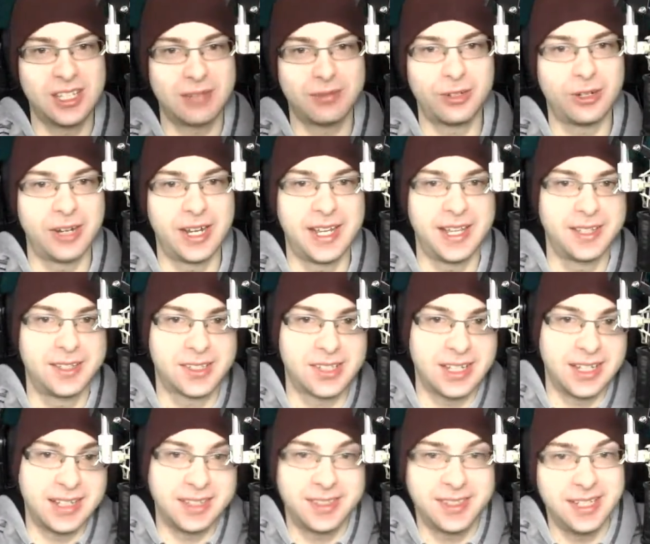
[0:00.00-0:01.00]
never ends.
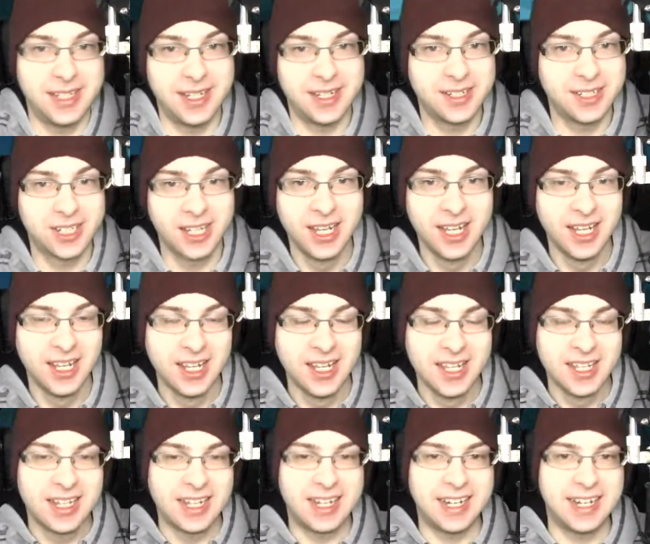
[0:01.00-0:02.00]
At the end,
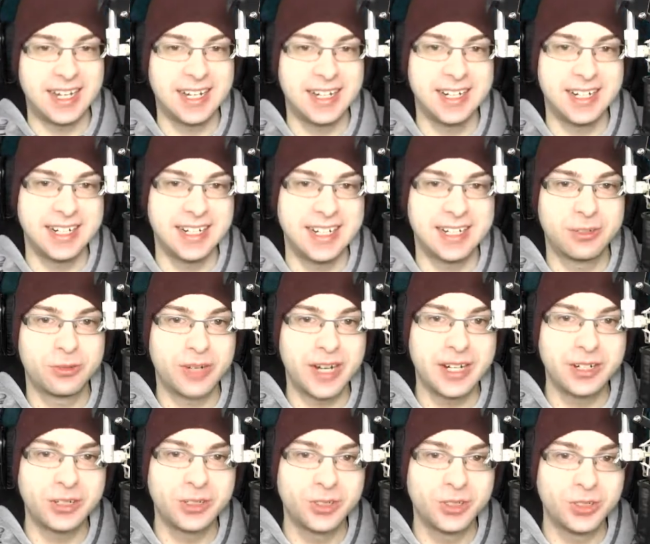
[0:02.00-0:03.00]
I, I would
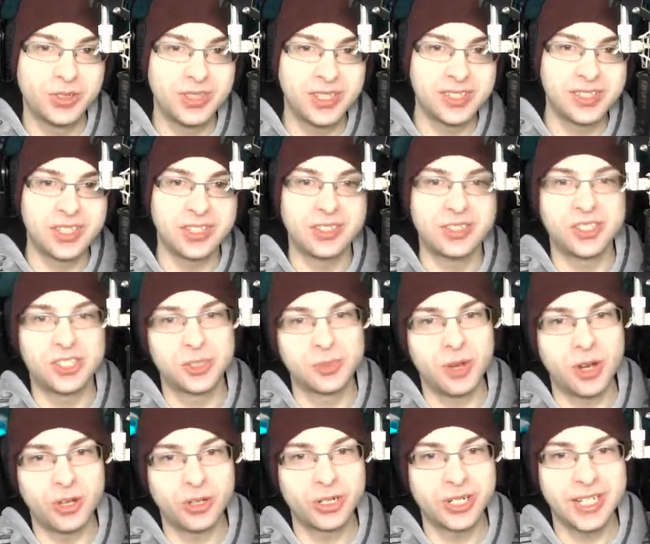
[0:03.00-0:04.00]
rather do this on a
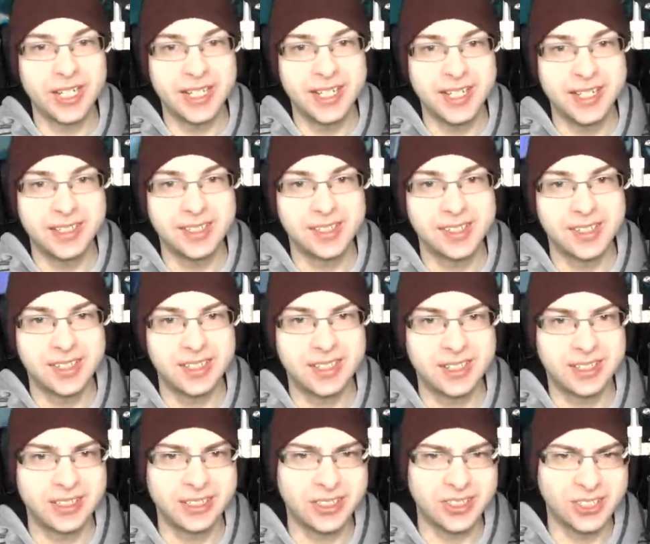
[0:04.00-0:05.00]
smaller case,
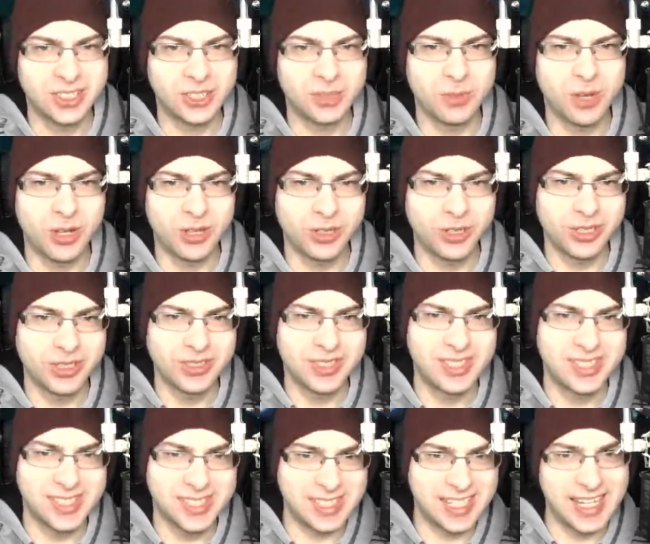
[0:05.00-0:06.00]
on a smaller
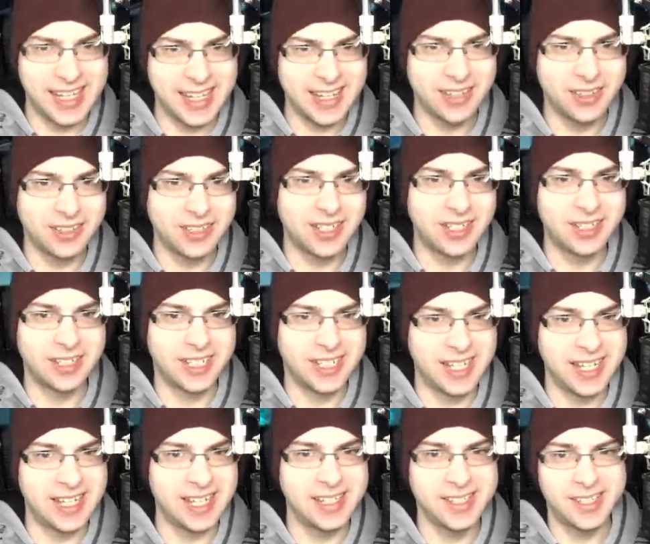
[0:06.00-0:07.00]
scale, not a
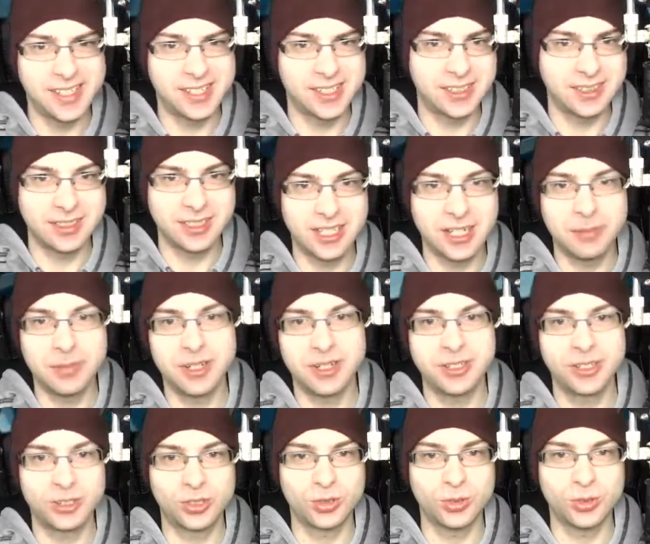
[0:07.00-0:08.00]
case. Come
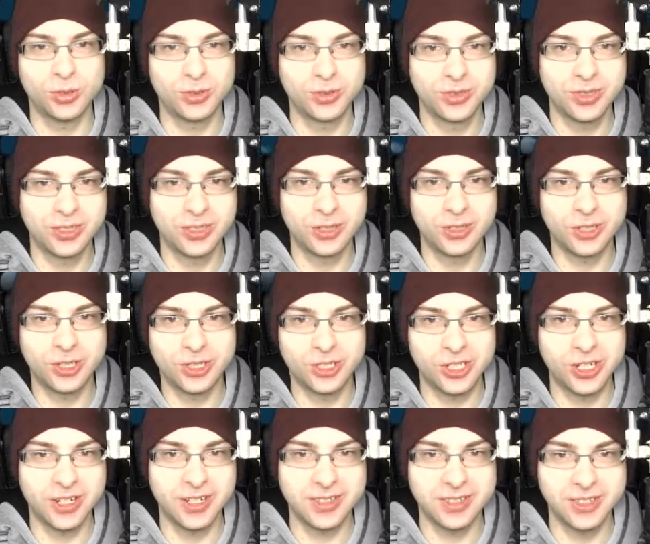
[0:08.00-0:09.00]
on, soul, learn to
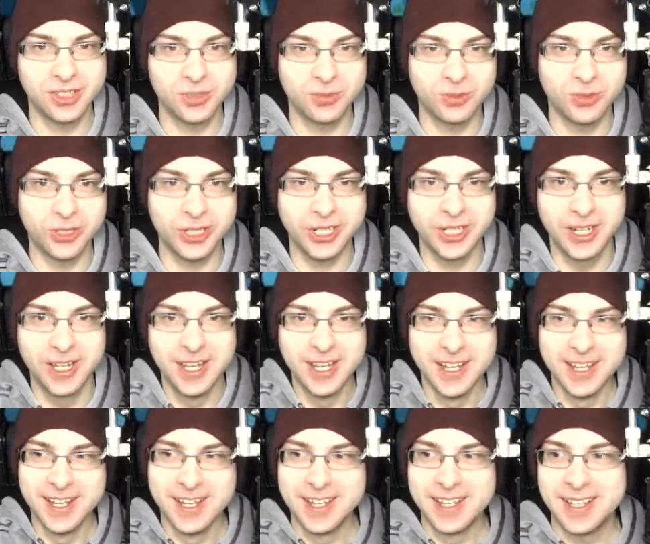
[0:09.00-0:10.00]
talk this morning,
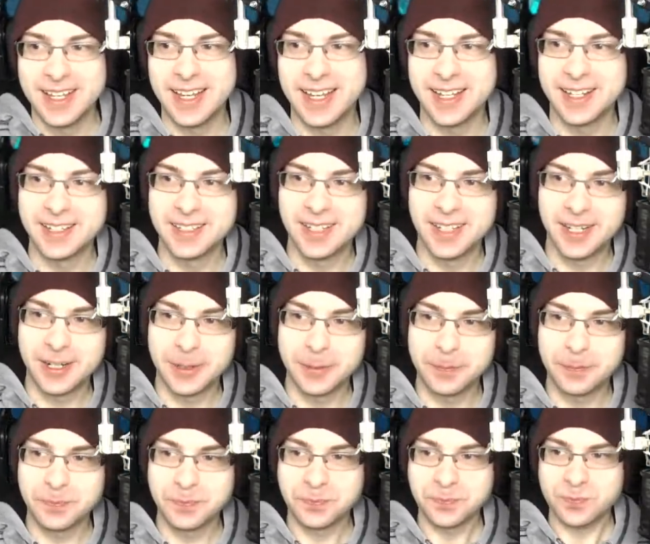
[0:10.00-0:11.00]
and
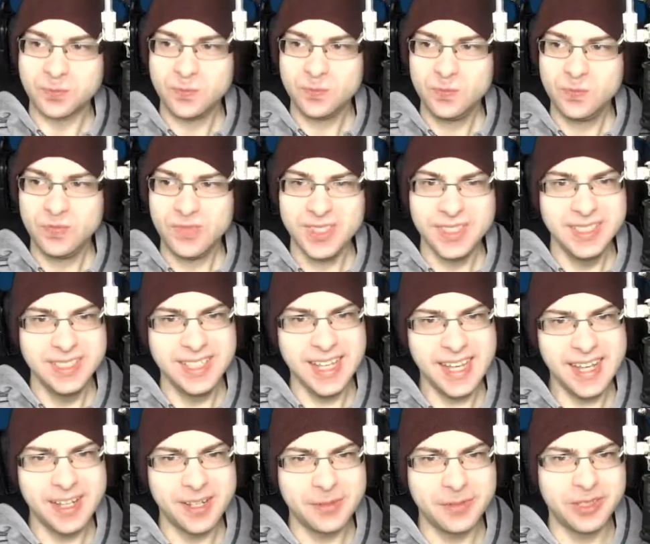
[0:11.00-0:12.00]
um,
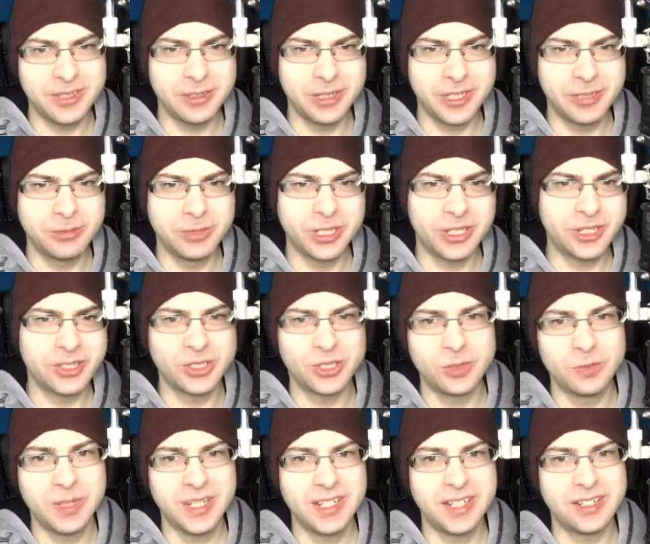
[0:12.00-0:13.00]
yeah, it, it, would
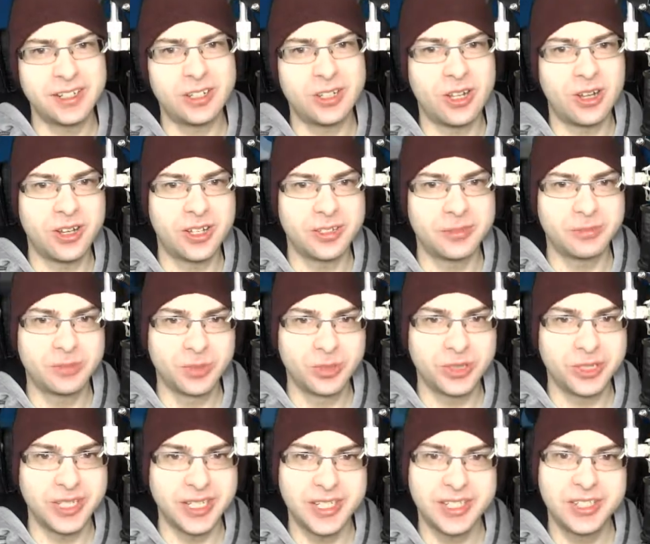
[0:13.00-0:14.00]
also make it a lot
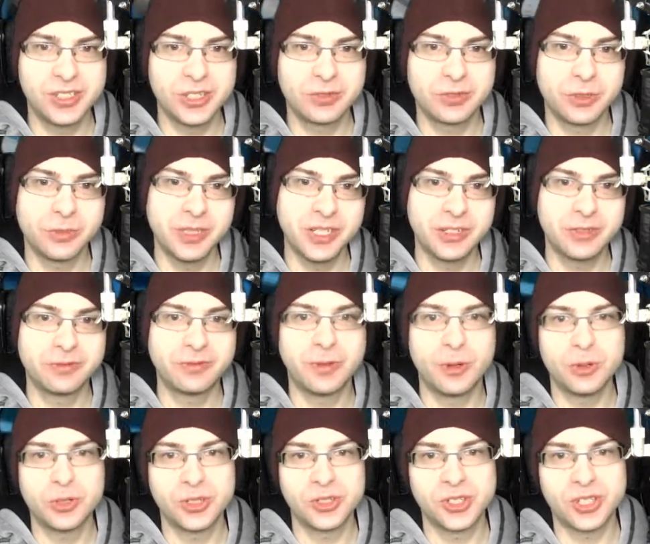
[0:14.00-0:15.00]
more easier for me to
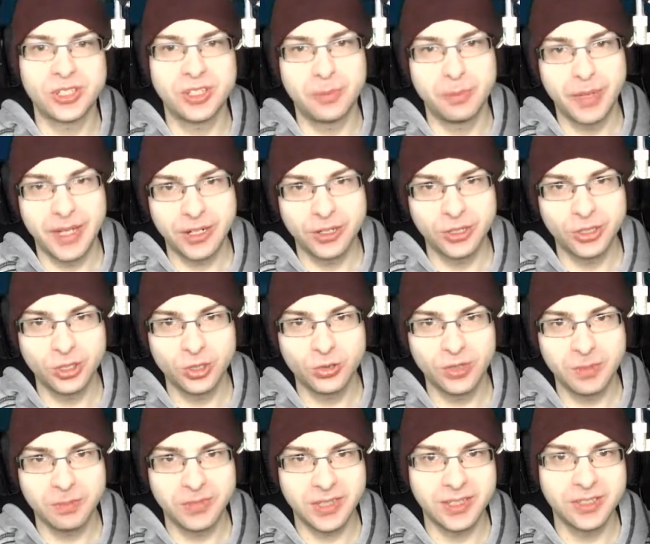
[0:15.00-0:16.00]
focus on a better
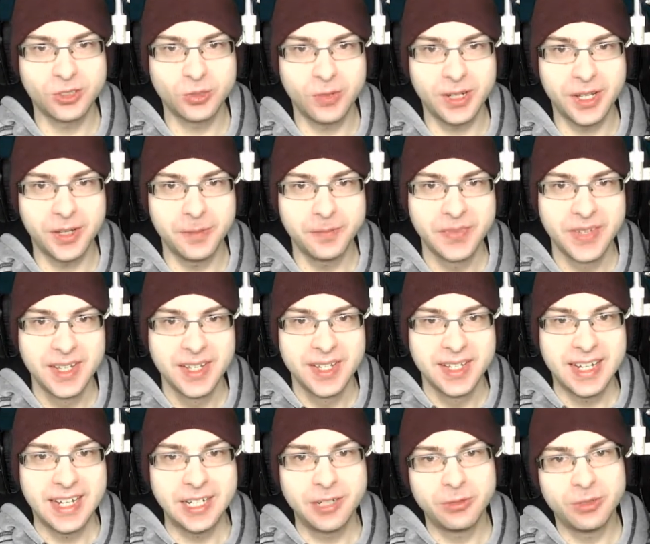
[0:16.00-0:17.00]
script as well.
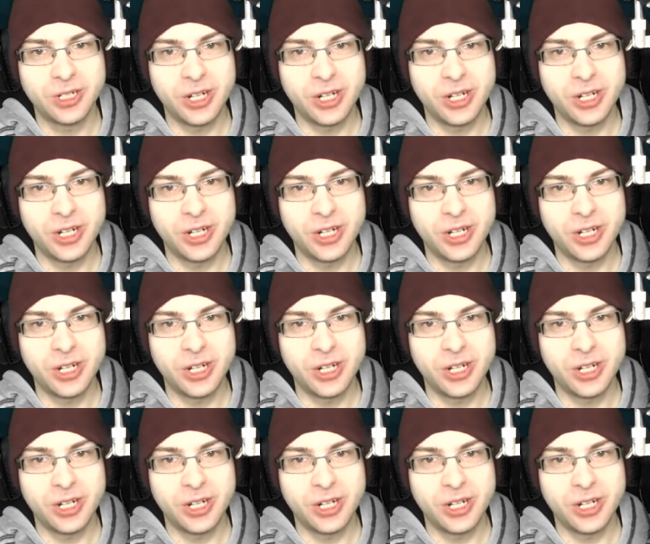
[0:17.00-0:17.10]
And it